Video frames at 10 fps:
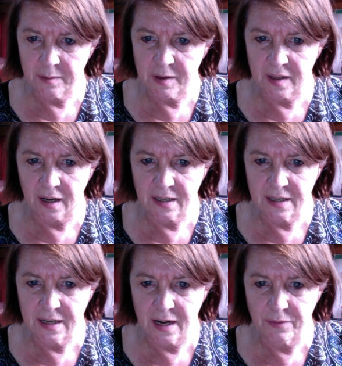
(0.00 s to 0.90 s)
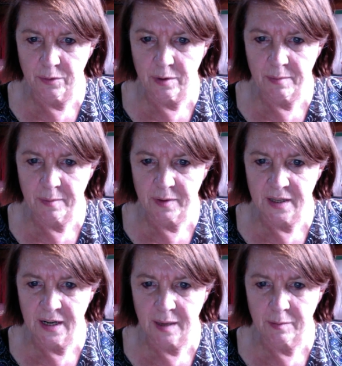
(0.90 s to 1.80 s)
me that I'd never remember the
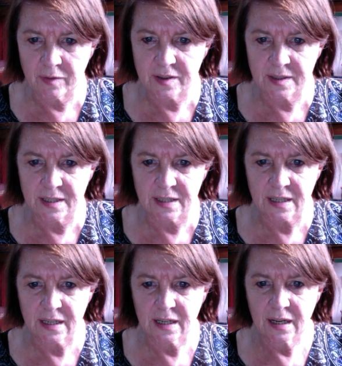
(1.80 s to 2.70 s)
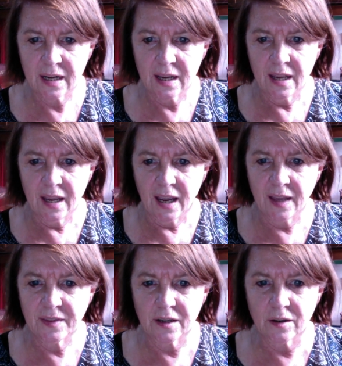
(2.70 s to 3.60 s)
name of the city
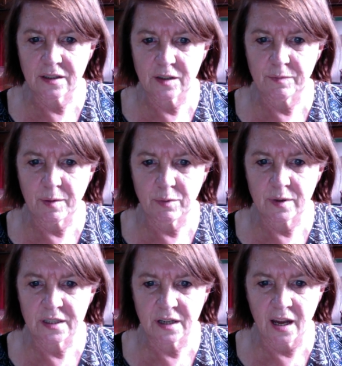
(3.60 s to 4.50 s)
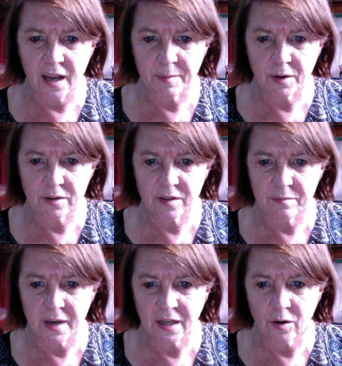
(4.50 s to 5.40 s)
and that lots of people would die because of
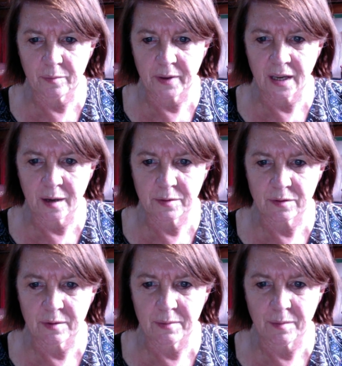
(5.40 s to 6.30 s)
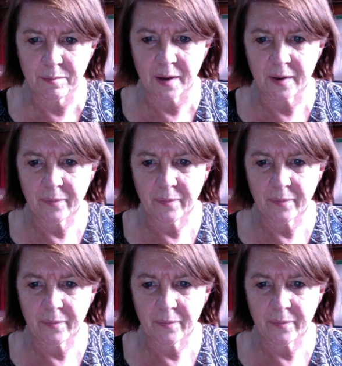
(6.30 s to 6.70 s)
me not being able to remember.